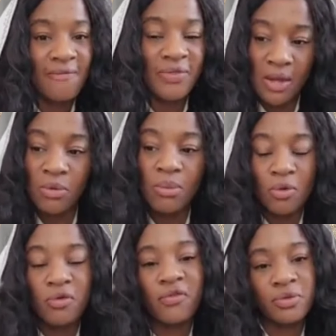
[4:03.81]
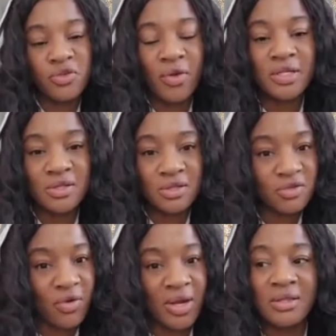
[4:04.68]
They will move from strength to
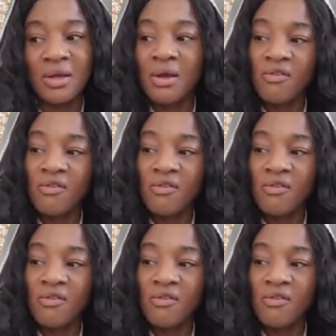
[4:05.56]
strength,